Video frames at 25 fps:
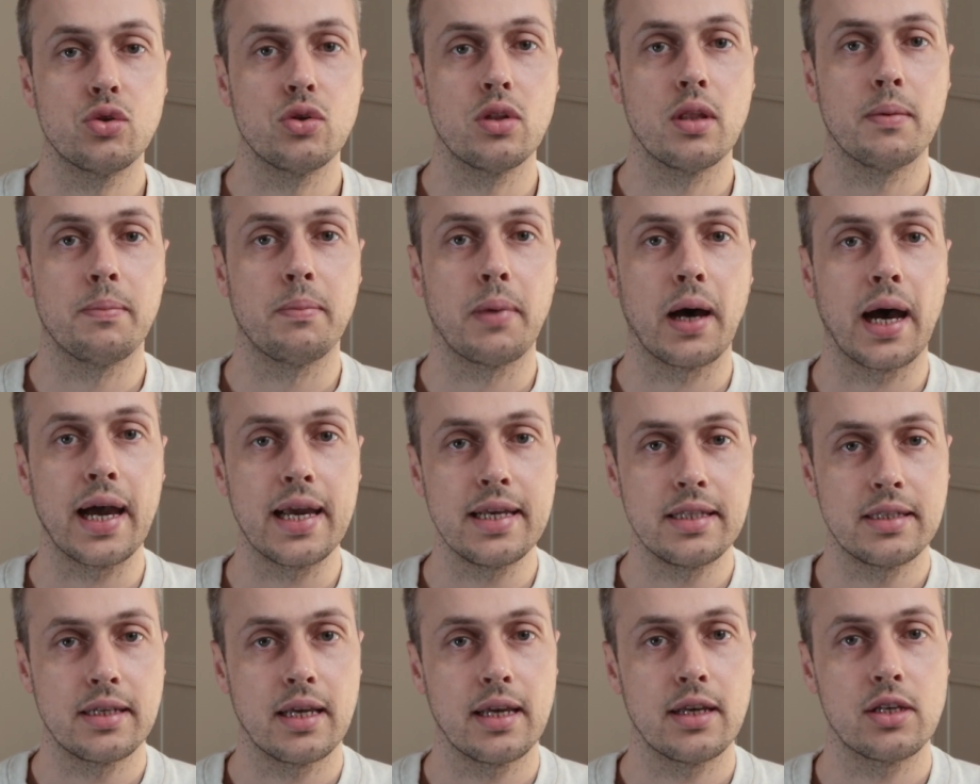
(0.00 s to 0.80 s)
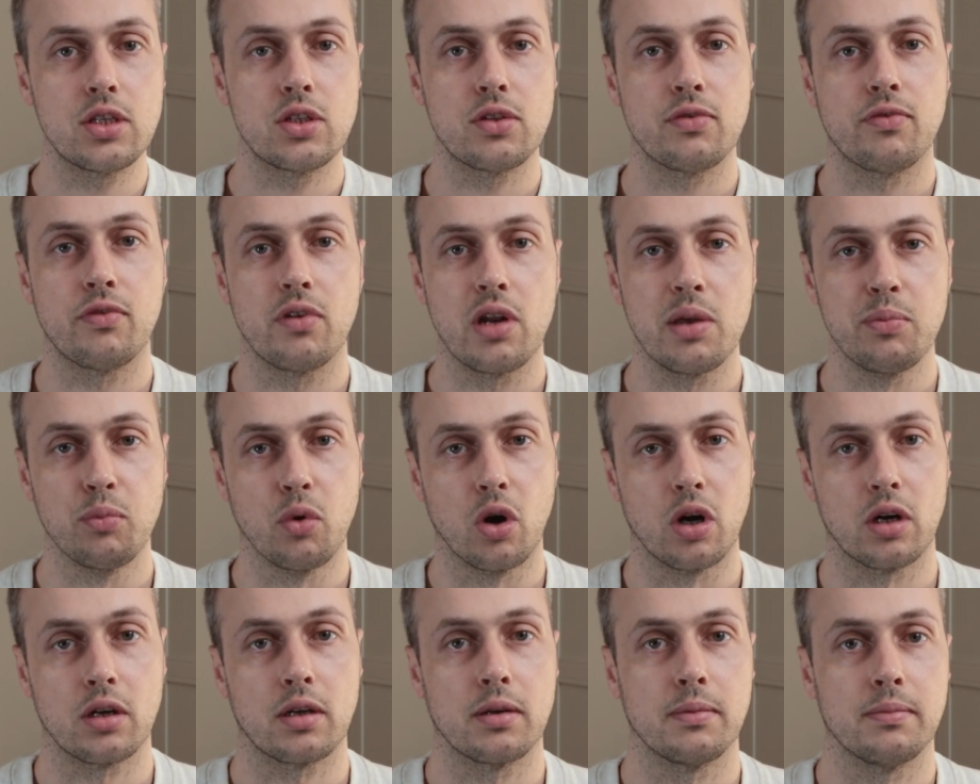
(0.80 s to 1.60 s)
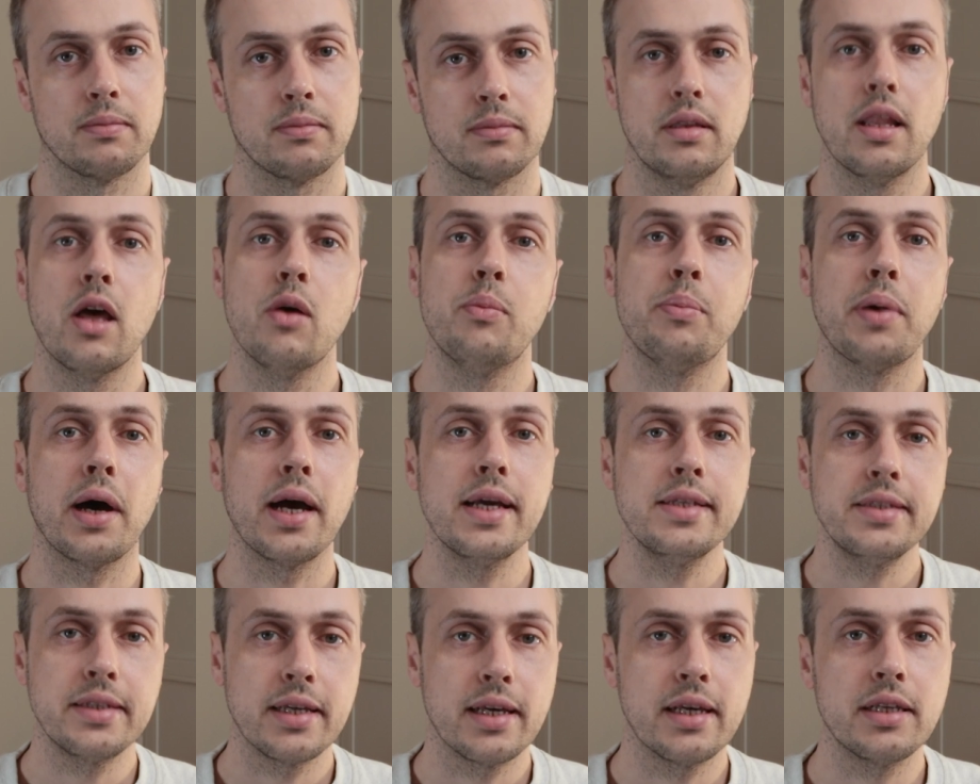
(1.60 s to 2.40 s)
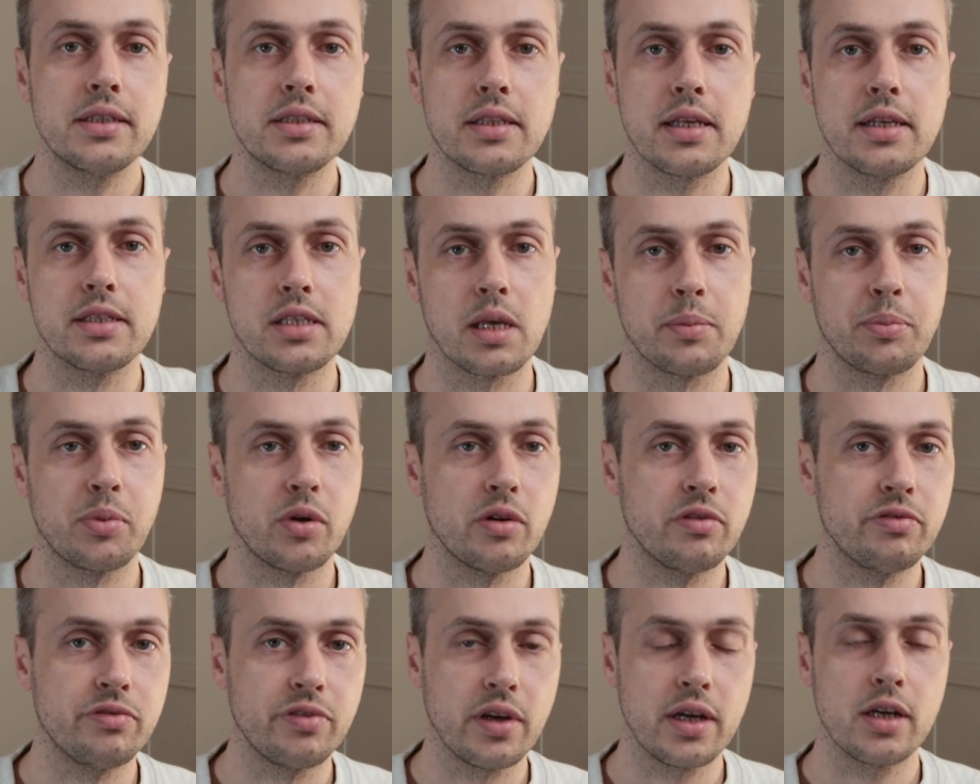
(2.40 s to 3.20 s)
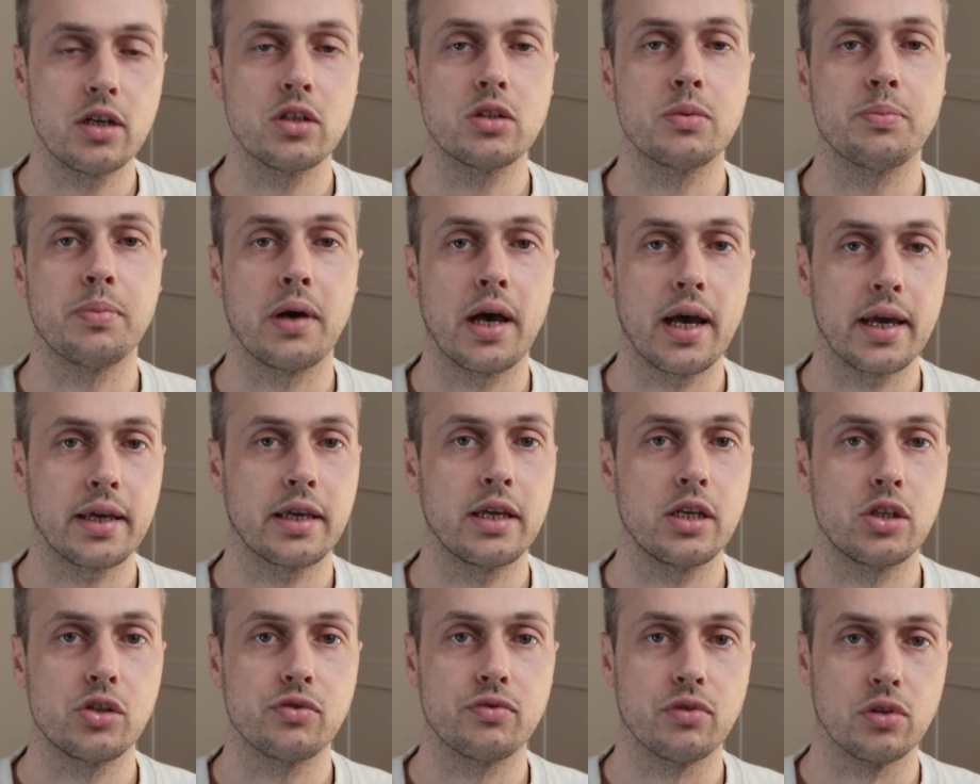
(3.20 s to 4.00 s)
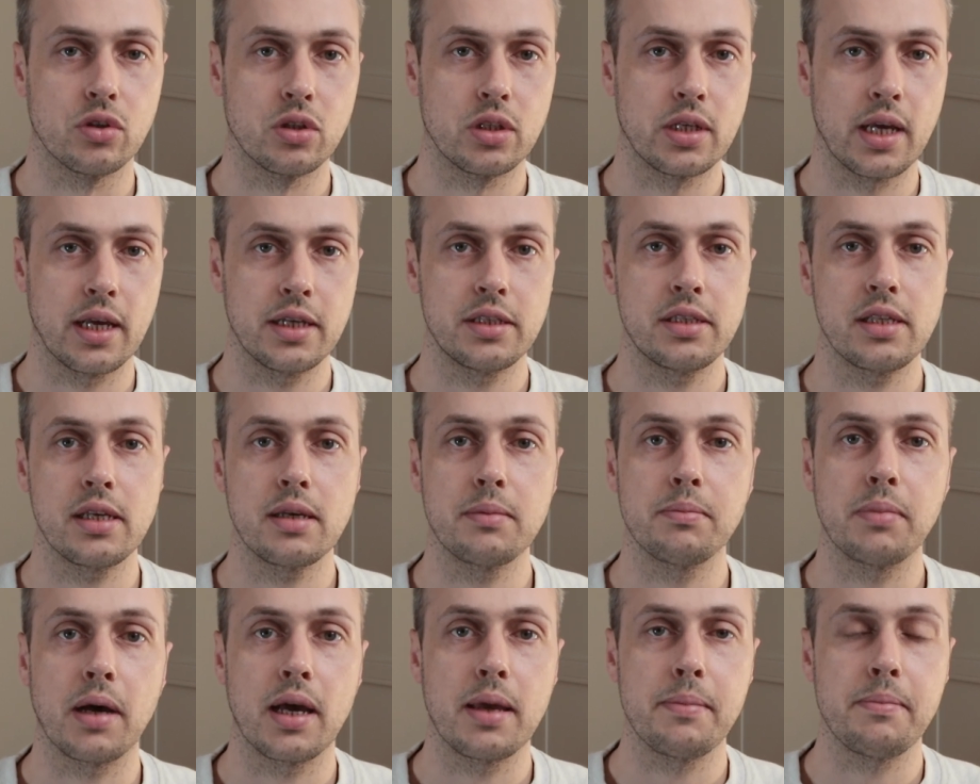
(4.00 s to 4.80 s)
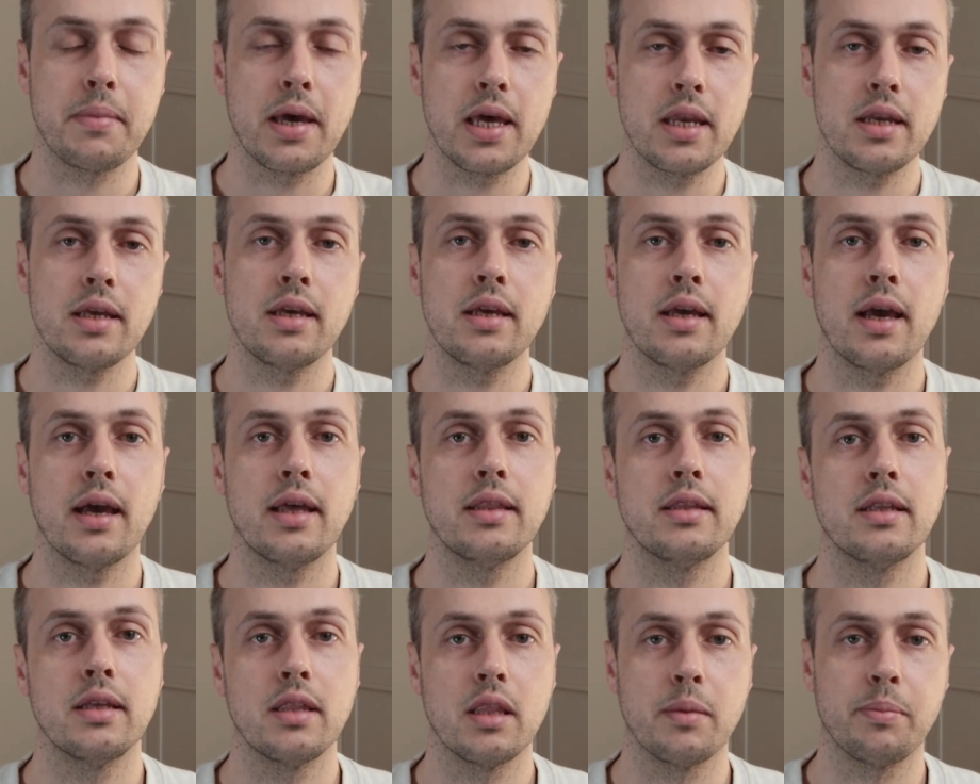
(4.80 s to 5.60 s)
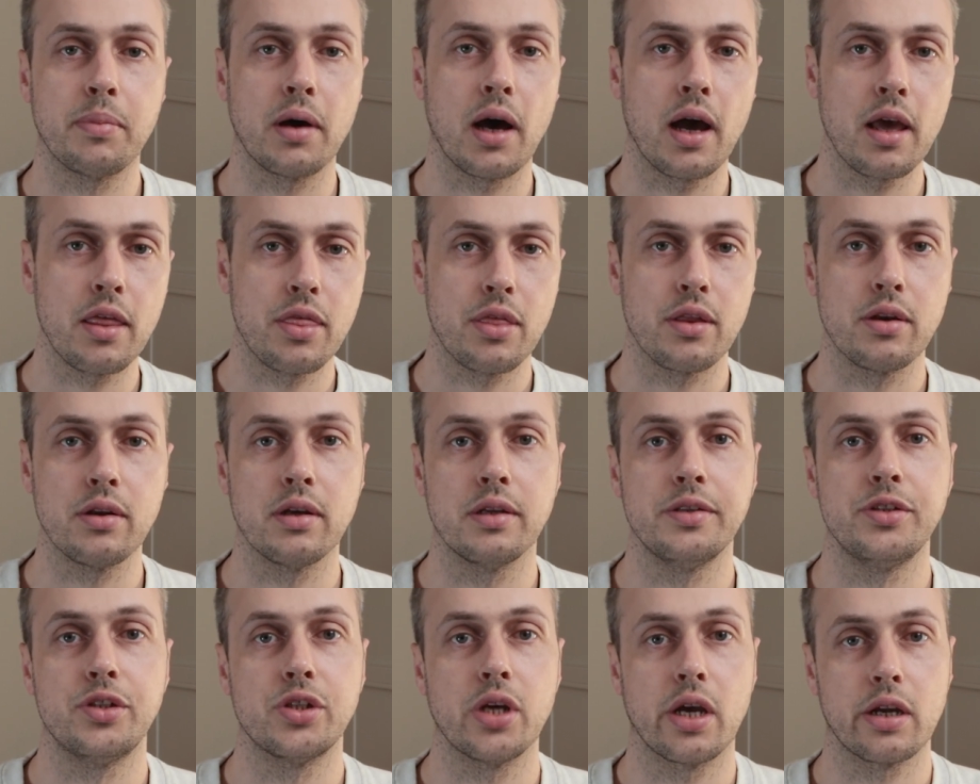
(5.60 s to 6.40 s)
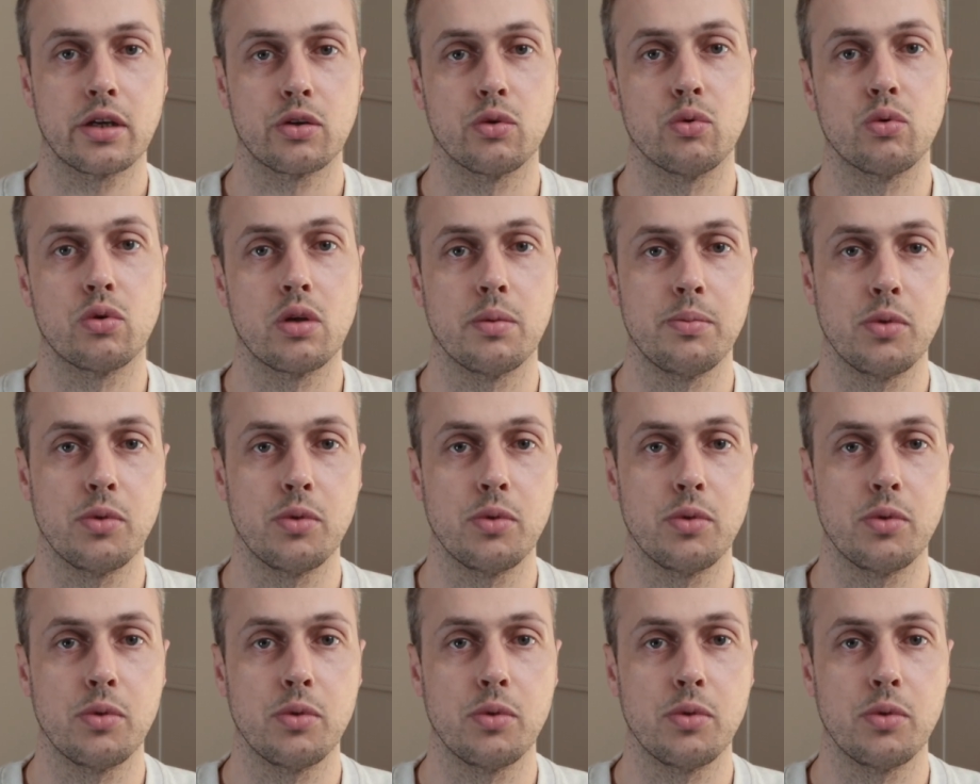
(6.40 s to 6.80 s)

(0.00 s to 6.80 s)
to the PyTest framework. Now, PyTest is a preferred package for testing by many in the Python and Django